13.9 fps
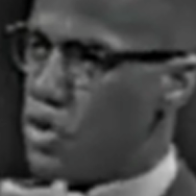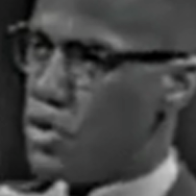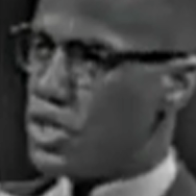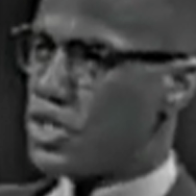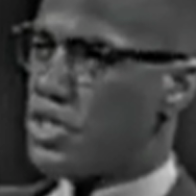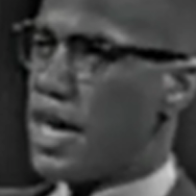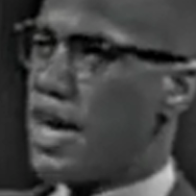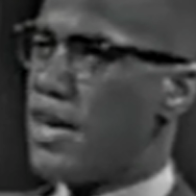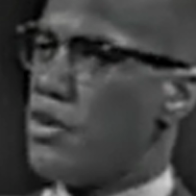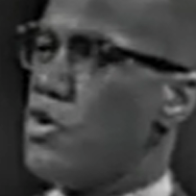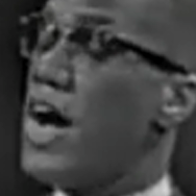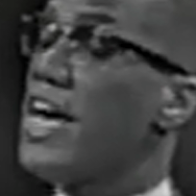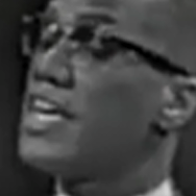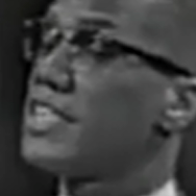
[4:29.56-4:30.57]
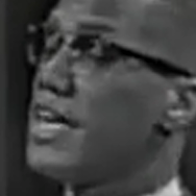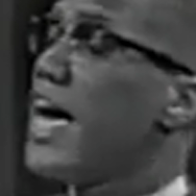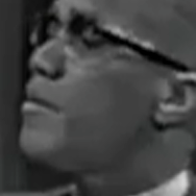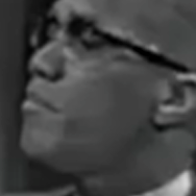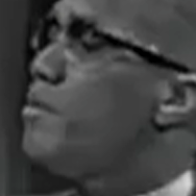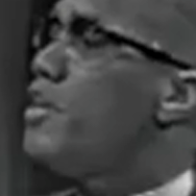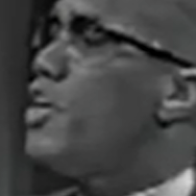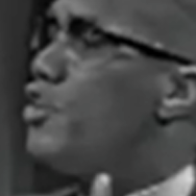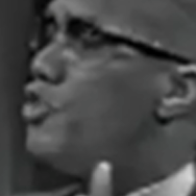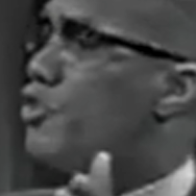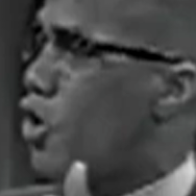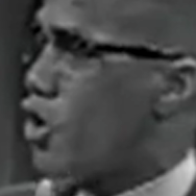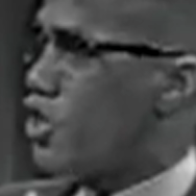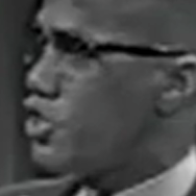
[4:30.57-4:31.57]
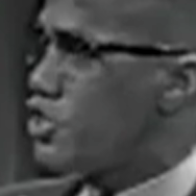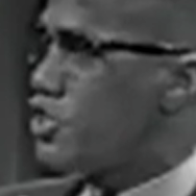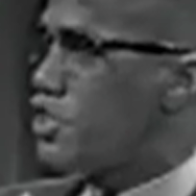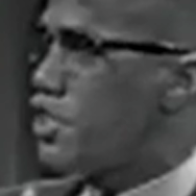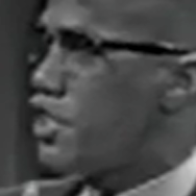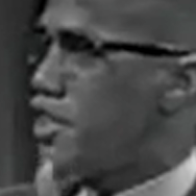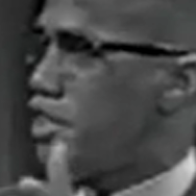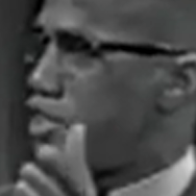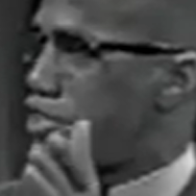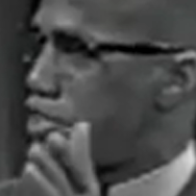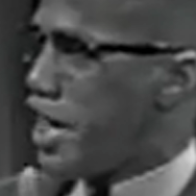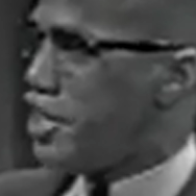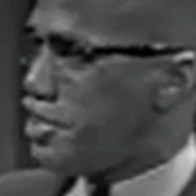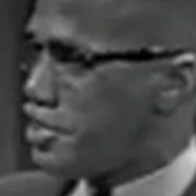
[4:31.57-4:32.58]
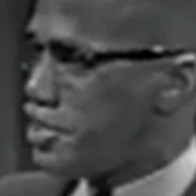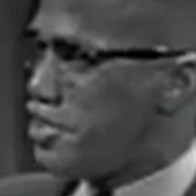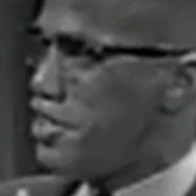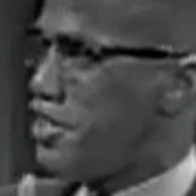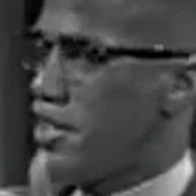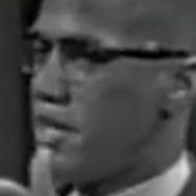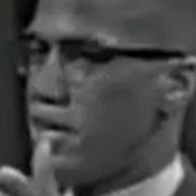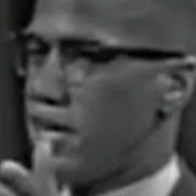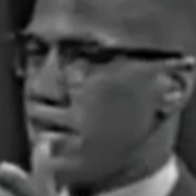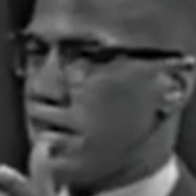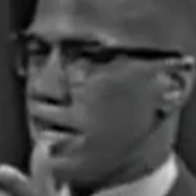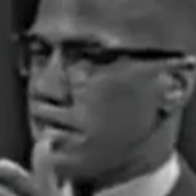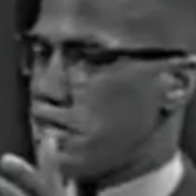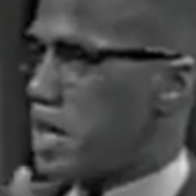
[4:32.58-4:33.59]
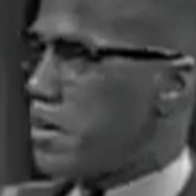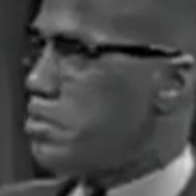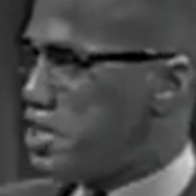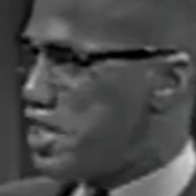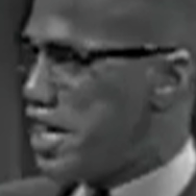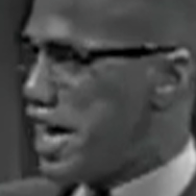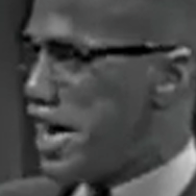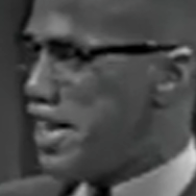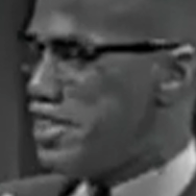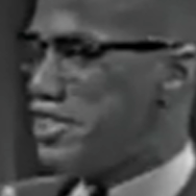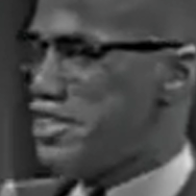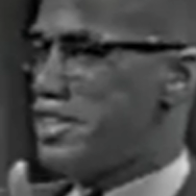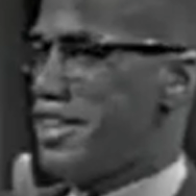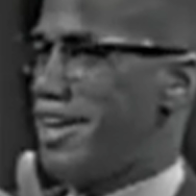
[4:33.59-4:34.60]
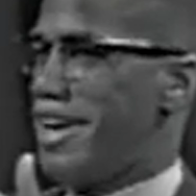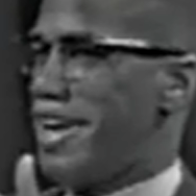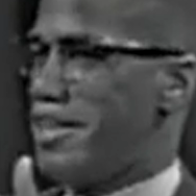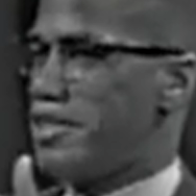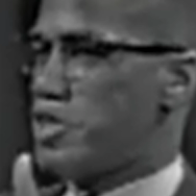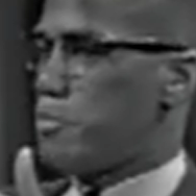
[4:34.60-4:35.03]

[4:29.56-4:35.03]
who is not who has not been endorsed, sanctioned, uh, subsidized, and